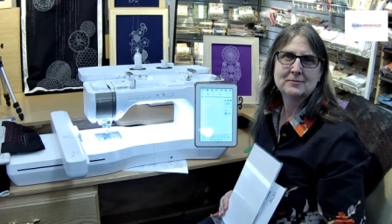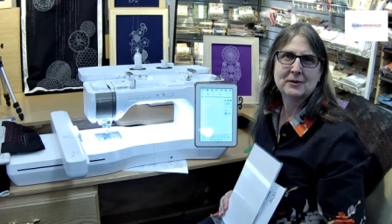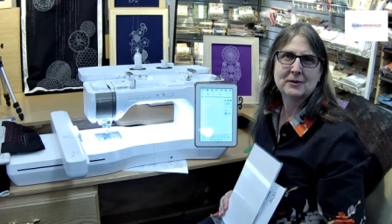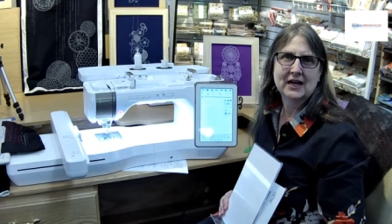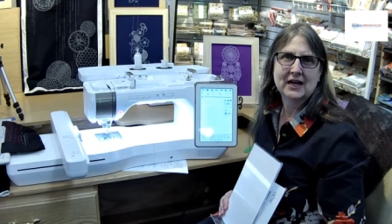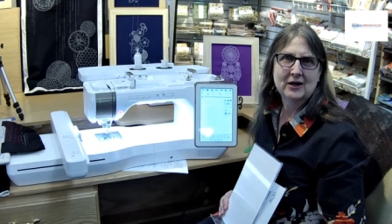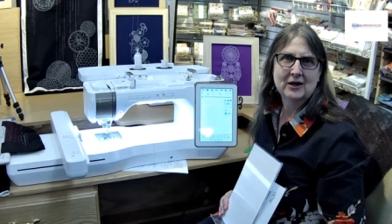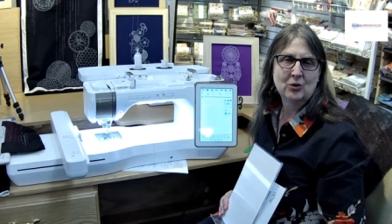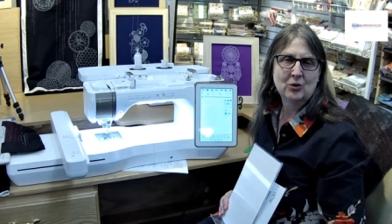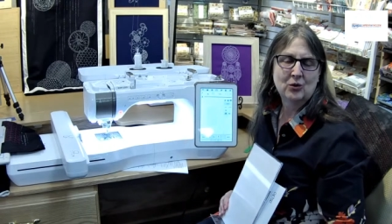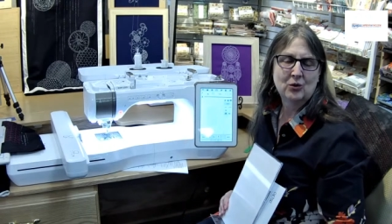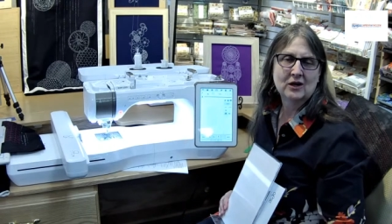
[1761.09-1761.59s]
but
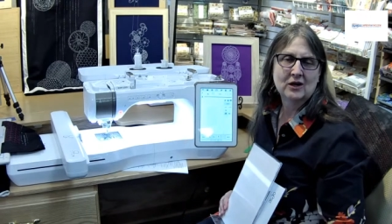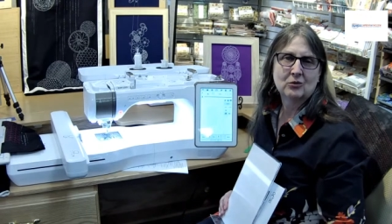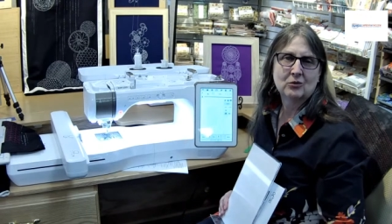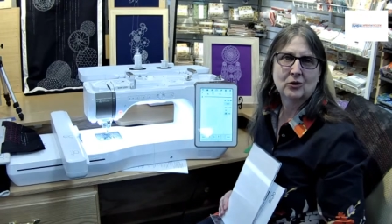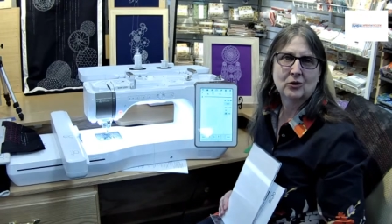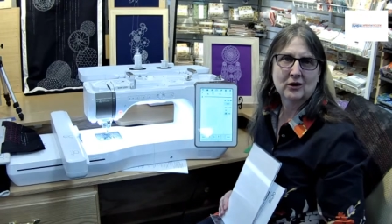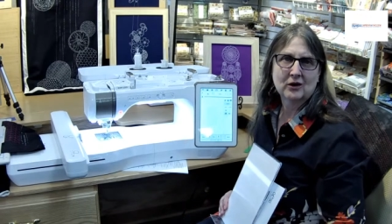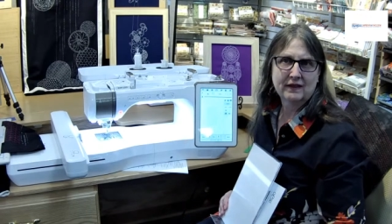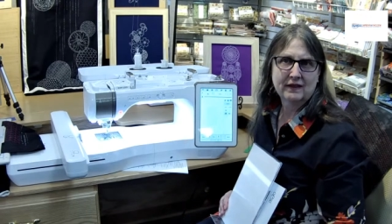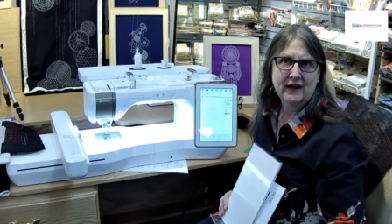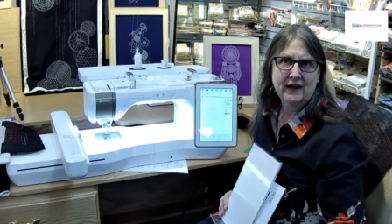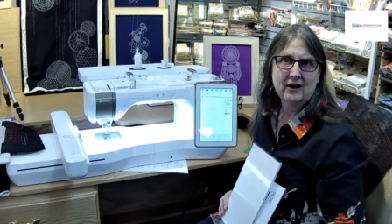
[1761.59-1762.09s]
I don't want to
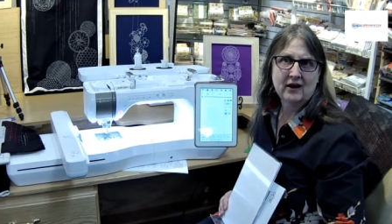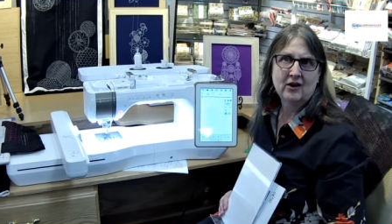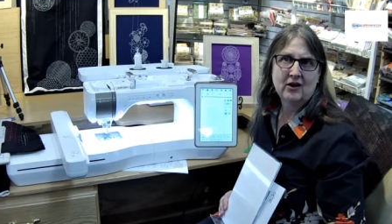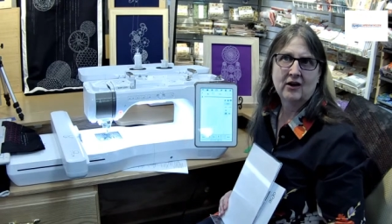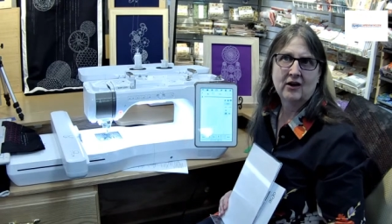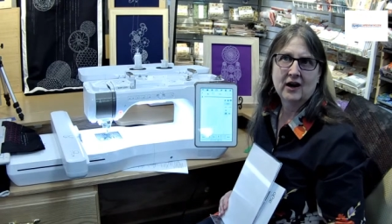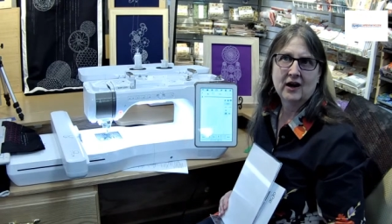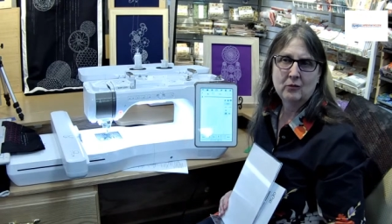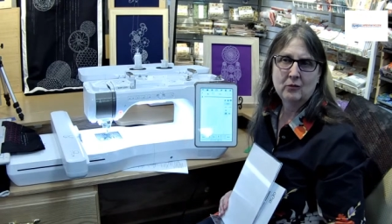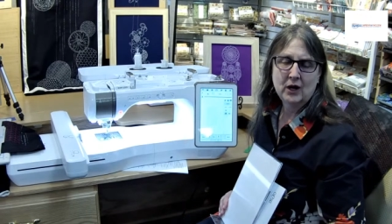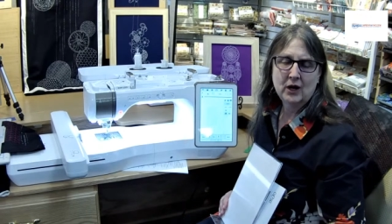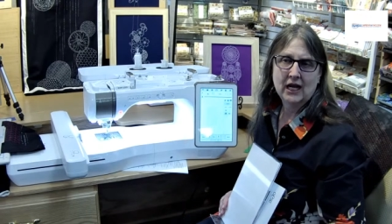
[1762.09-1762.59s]
work that
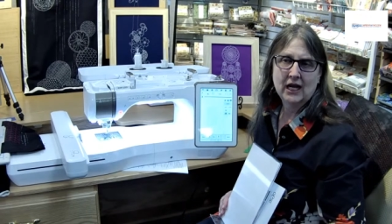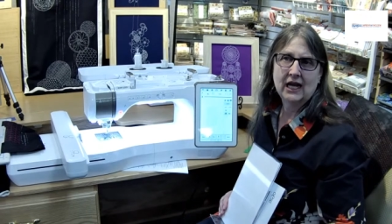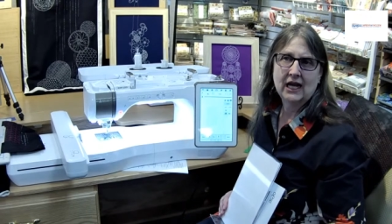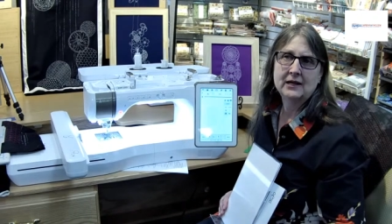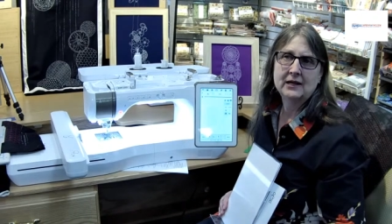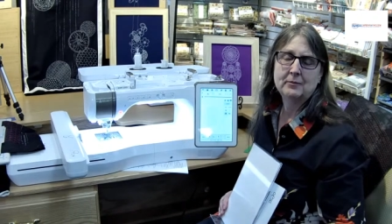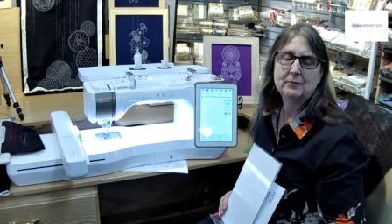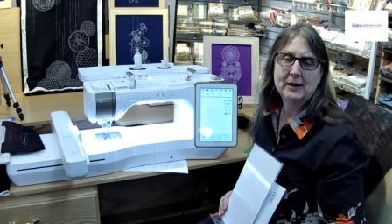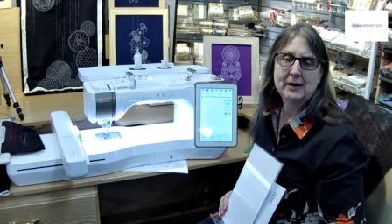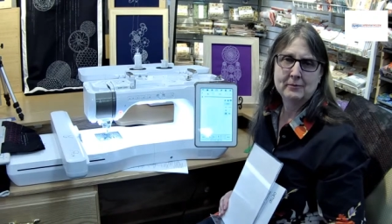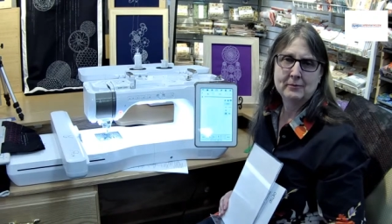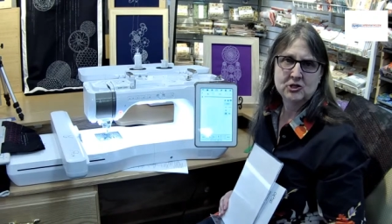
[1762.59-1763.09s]
hard. I want to
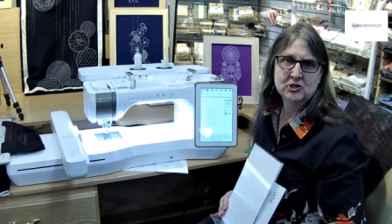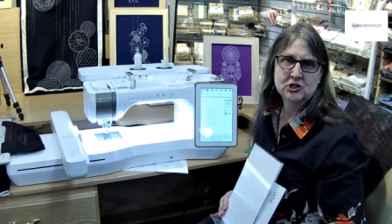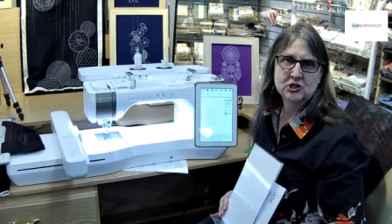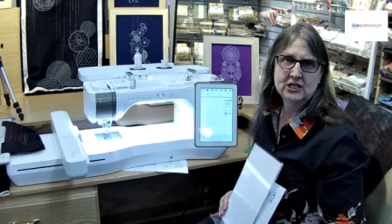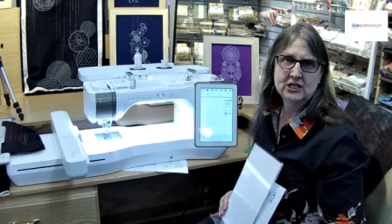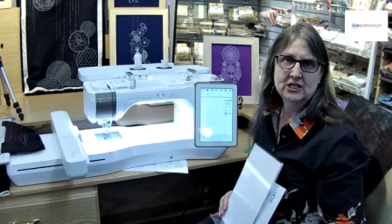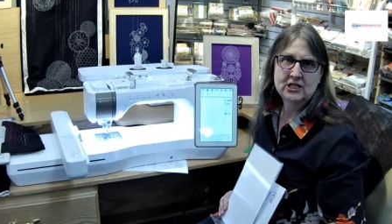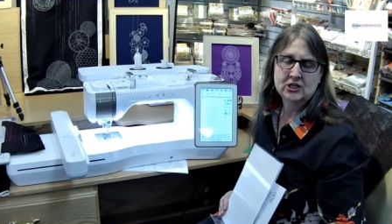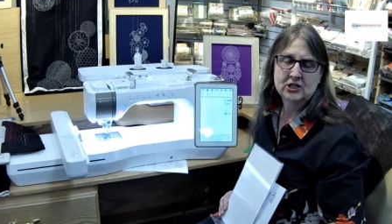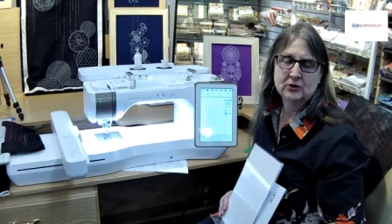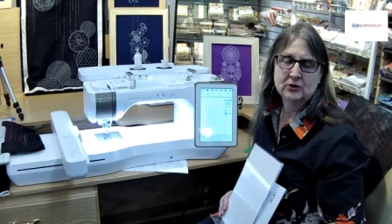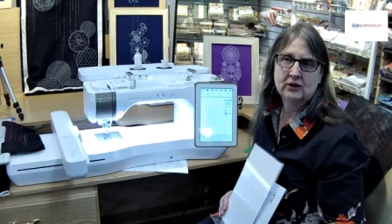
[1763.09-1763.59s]
let my
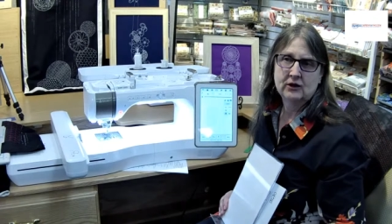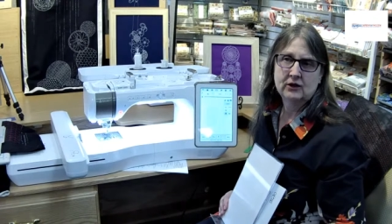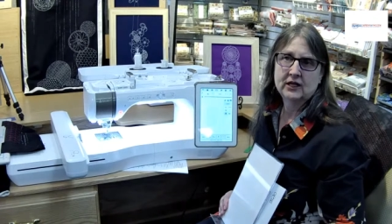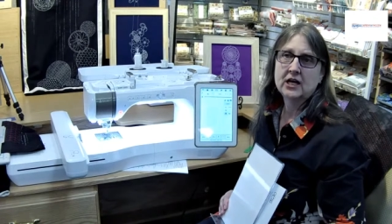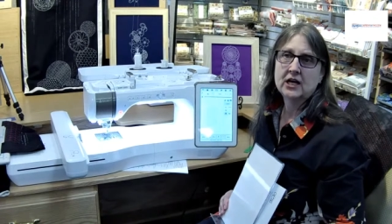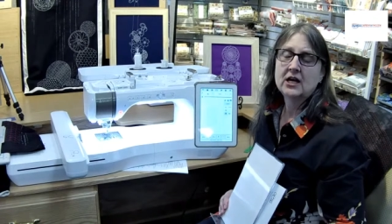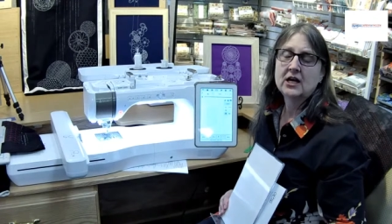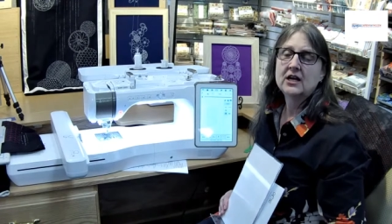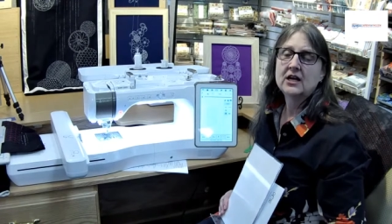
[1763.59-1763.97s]
machine do it.